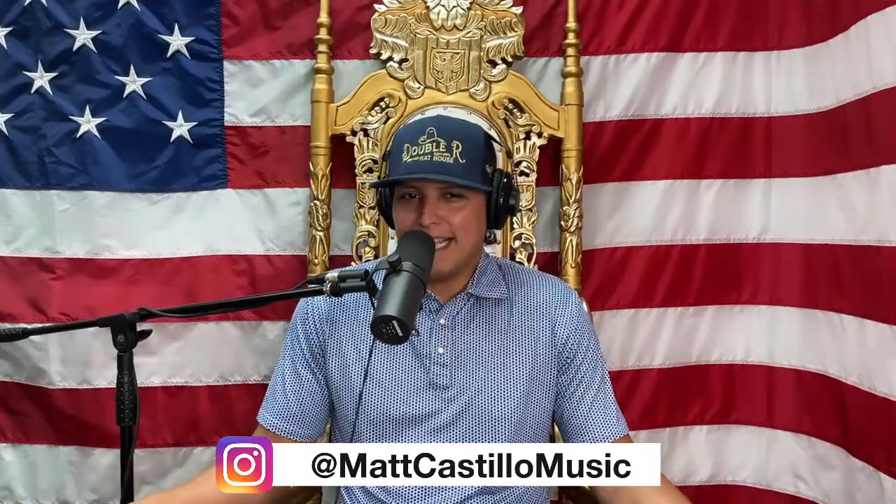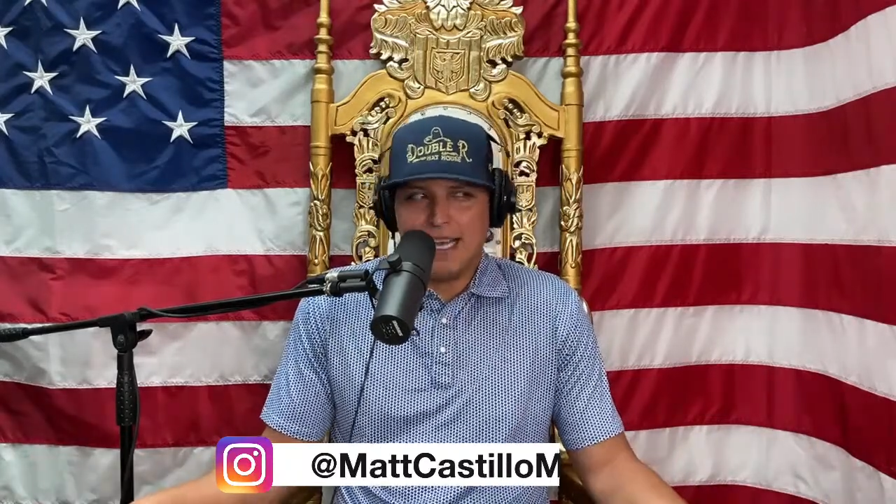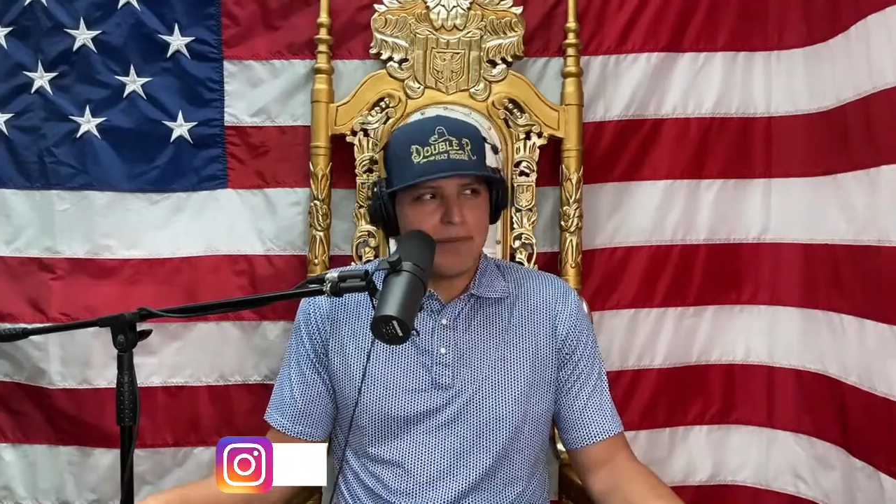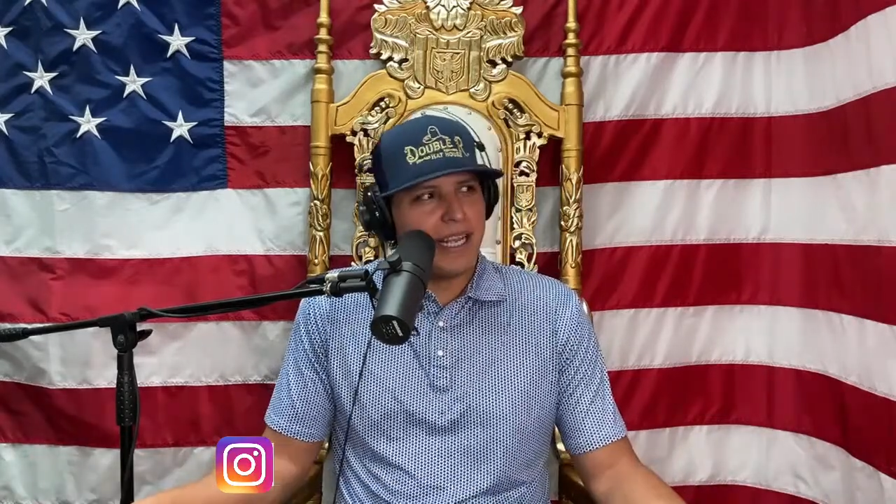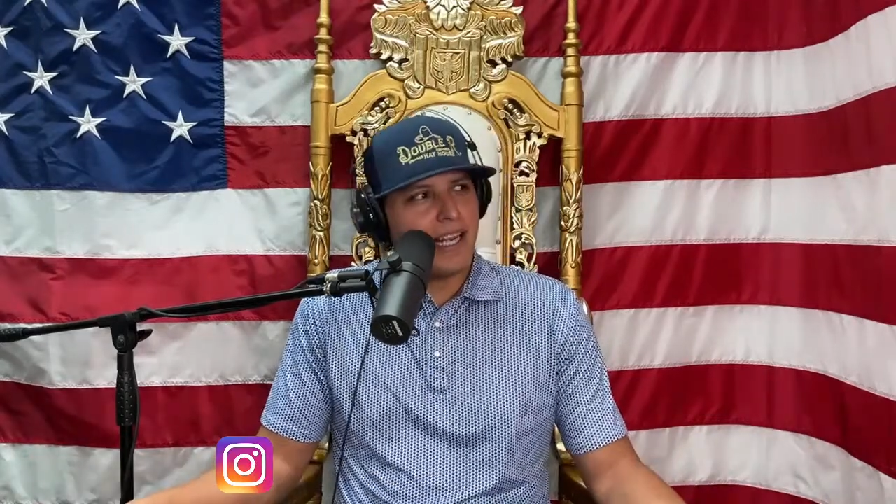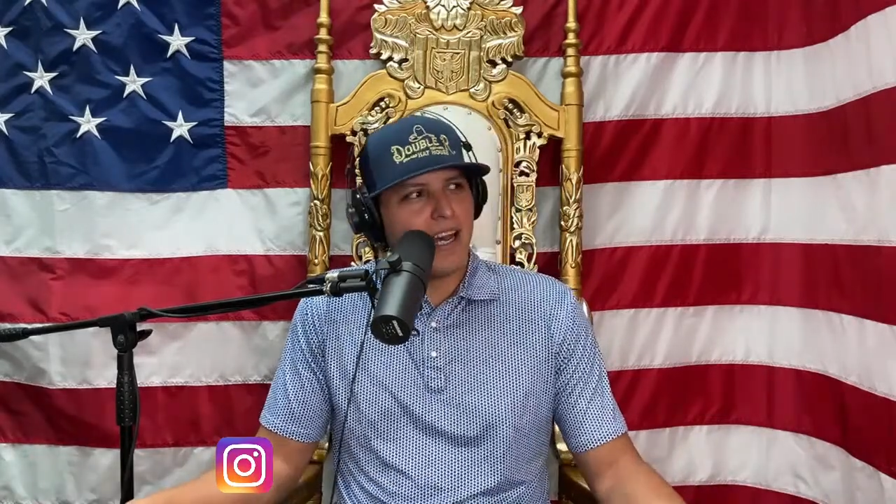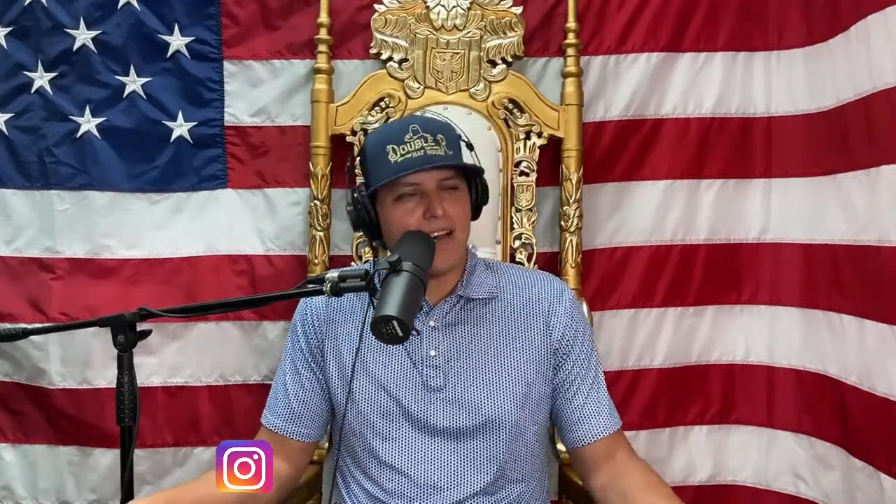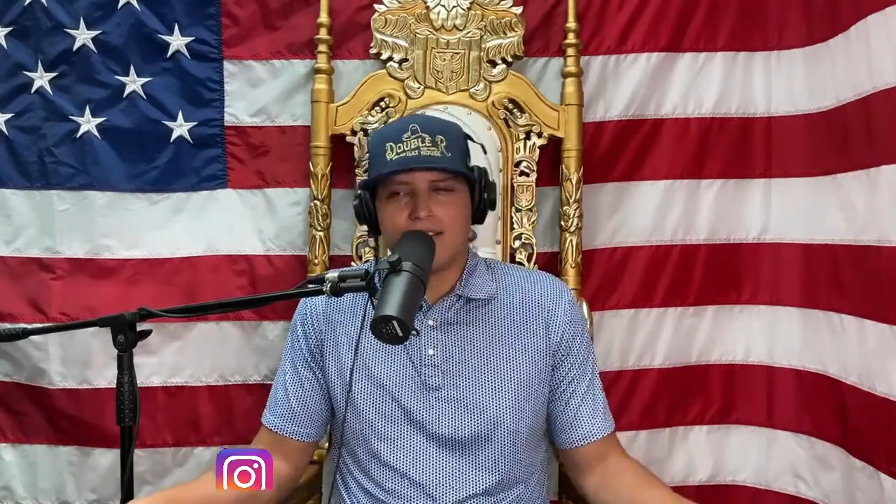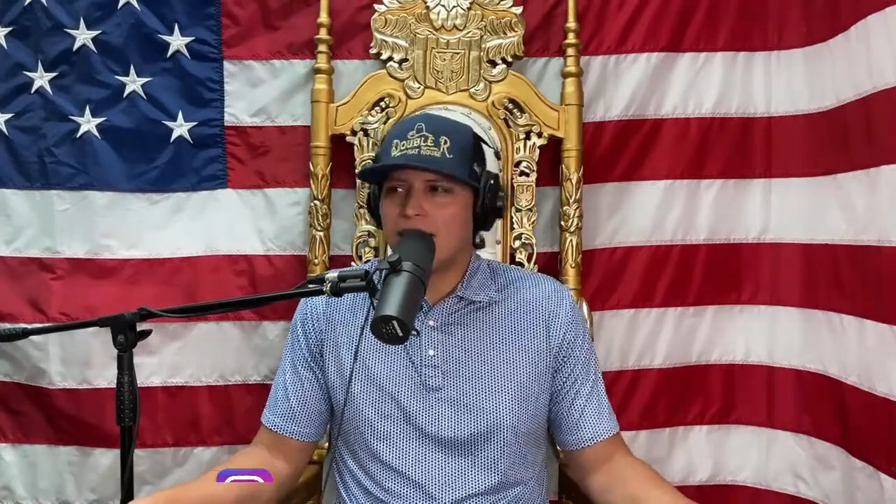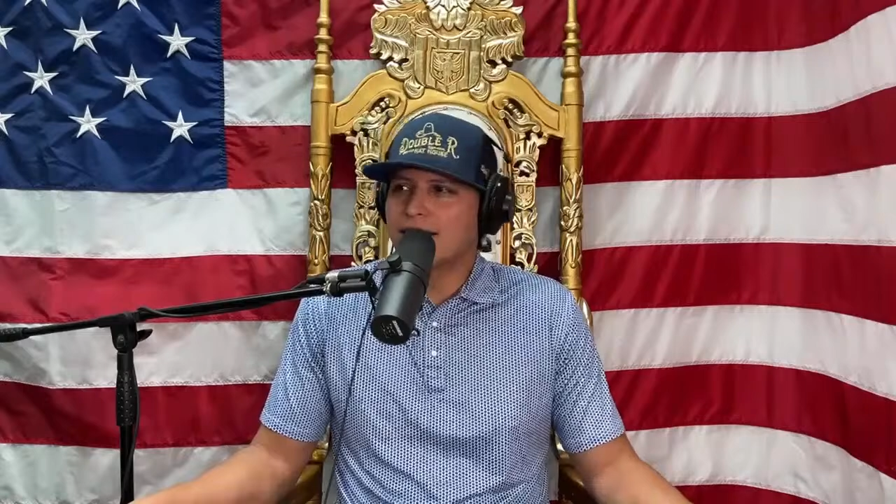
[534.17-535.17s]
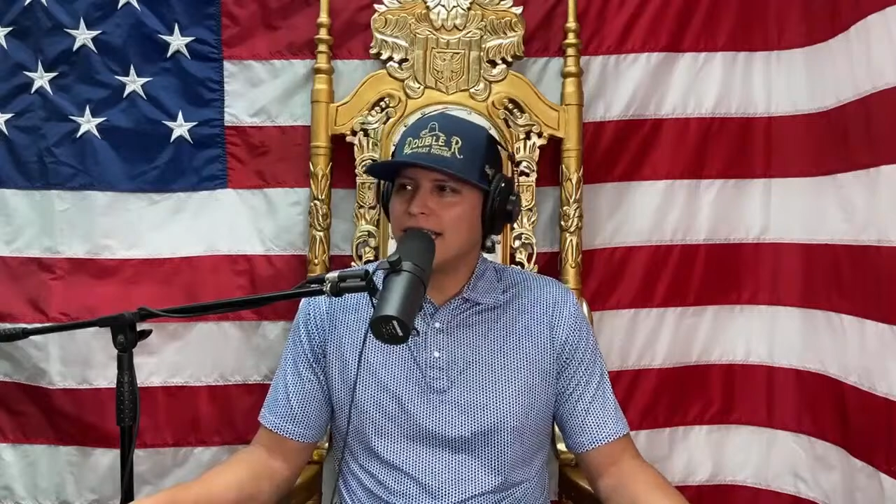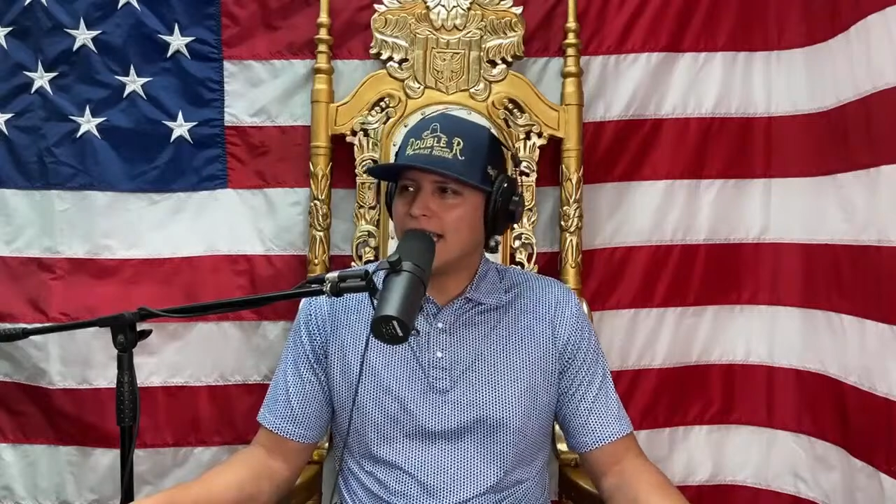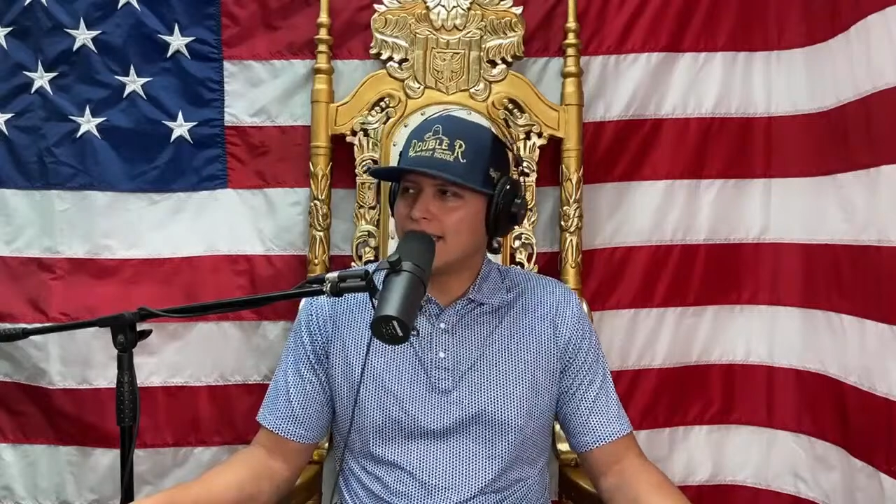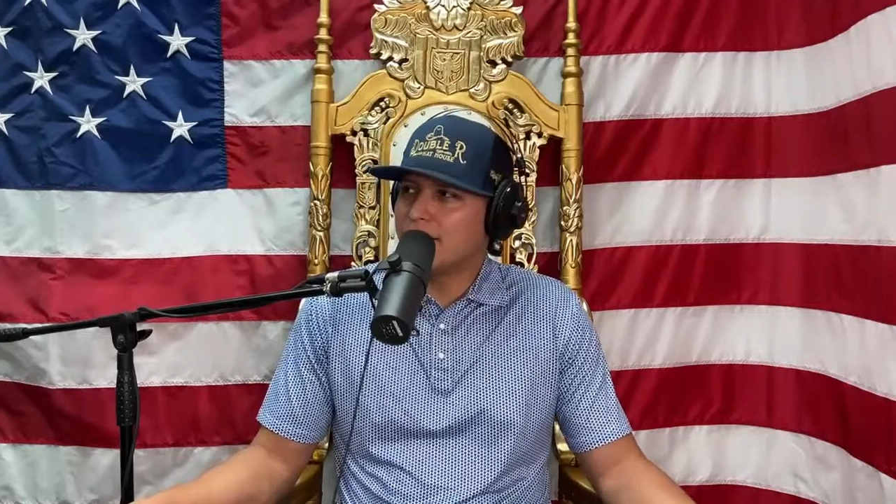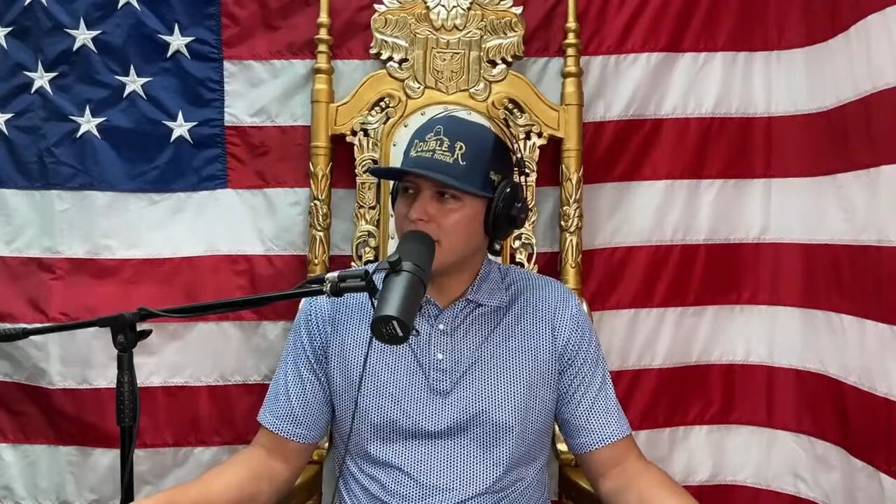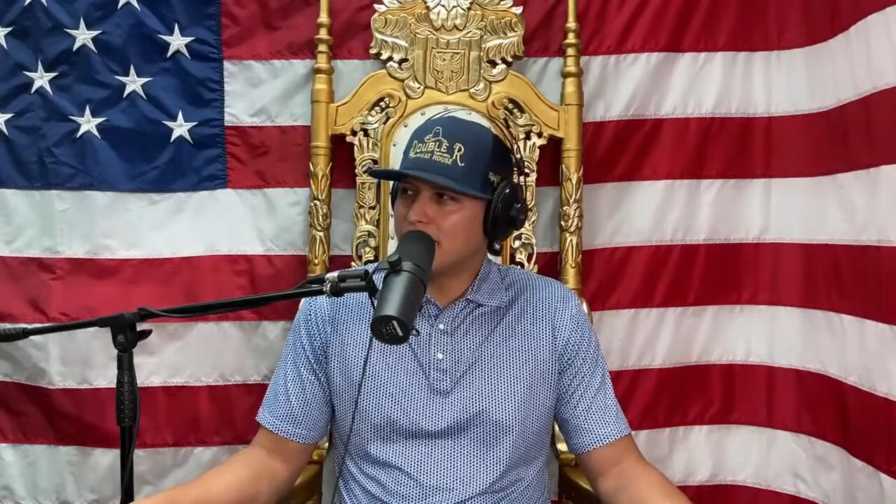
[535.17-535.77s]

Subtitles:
yeah, man, I'll gladly